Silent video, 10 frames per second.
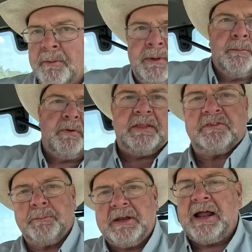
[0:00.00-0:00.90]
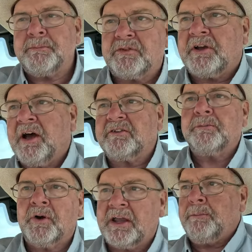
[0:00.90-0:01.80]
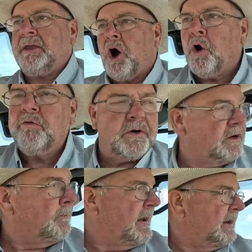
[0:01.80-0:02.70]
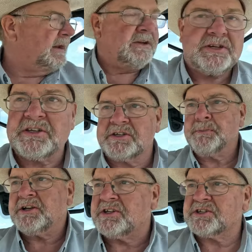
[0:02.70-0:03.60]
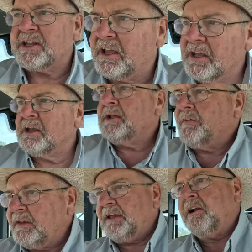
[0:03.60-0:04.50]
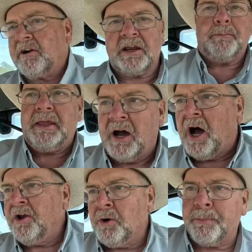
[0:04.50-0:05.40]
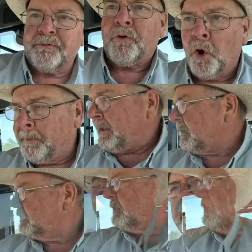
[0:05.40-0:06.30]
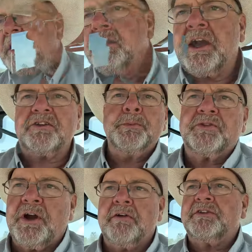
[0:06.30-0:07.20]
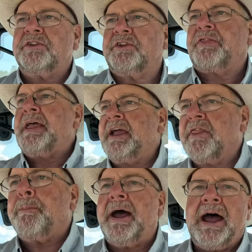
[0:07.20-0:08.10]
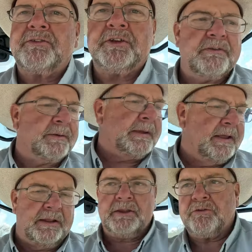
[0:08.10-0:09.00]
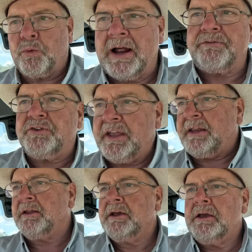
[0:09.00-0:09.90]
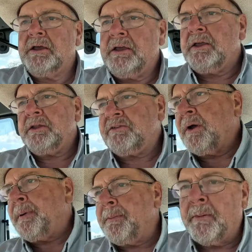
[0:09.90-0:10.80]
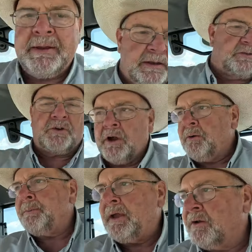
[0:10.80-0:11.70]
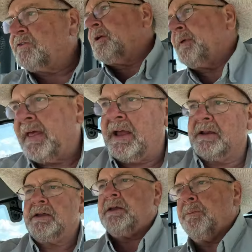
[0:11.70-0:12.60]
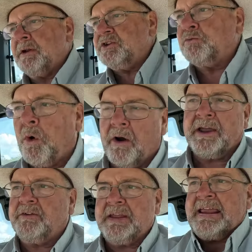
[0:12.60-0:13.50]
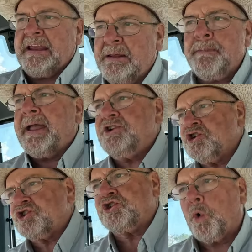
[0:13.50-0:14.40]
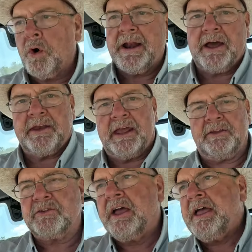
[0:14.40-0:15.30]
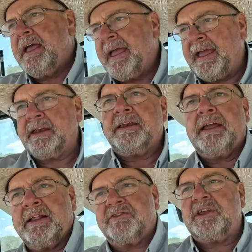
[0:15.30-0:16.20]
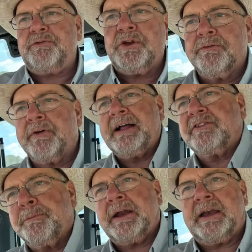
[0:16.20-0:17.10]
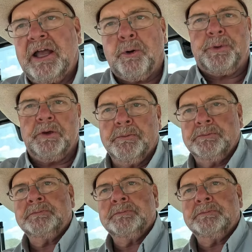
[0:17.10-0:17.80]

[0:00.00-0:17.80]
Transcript: remember that sometimes the customer can be over demanding just as much as the the dealer can be underperforming customer service is a thing of the past. It, it is what I've seen. And some people may disagree with me on some of that, but just walk into any major store nowadays and, and see if you can find somebody to help you.